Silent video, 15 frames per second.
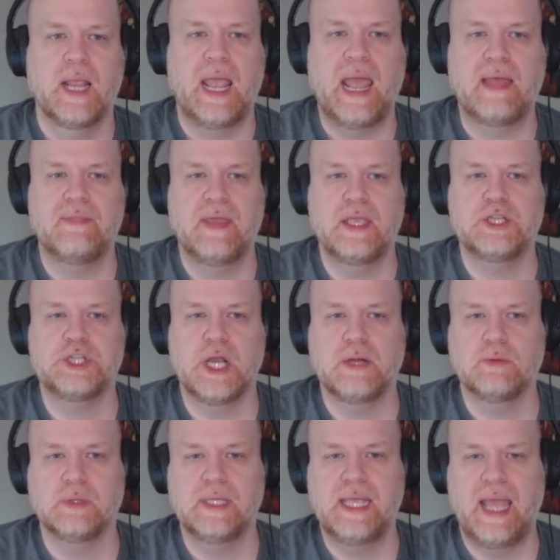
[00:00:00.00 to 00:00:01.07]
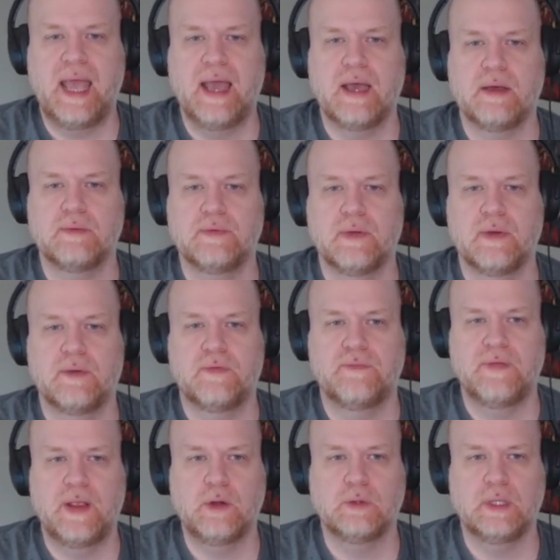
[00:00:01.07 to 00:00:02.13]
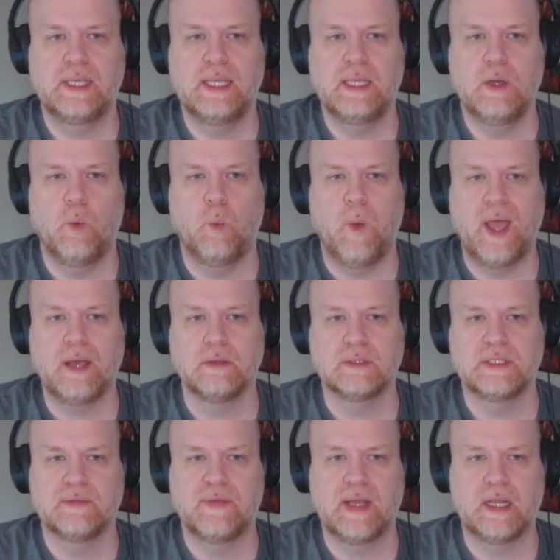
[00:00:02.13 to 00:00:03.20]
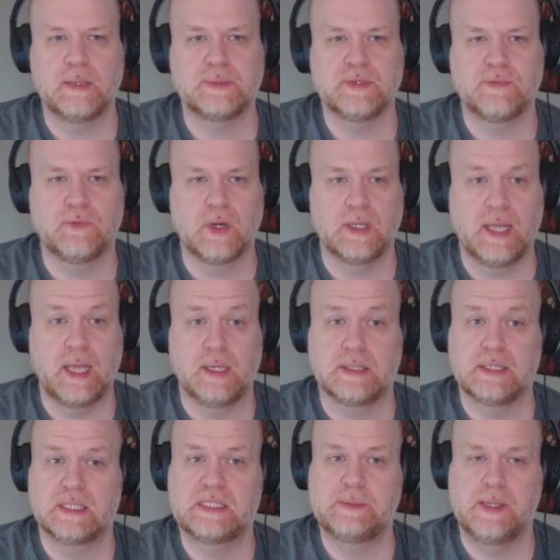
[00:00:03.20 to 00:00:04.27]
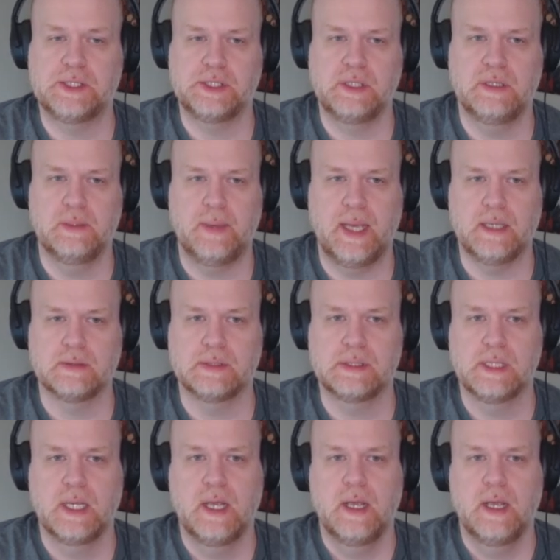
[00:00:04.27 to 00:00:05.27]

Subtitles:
and they generally have fairly well-developed front legs, especially in the males,